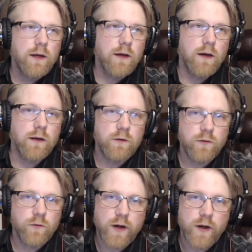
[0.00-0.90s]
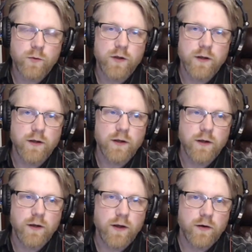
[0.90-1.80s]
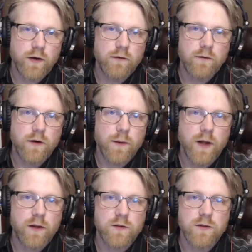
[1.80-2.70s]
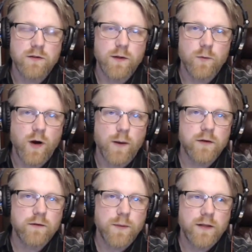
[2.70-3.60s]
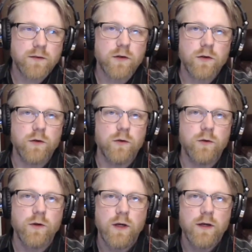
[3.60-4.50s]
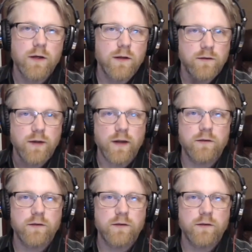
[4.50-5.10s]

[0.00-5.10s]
is good friends with another apologist named Robert Spencer, who does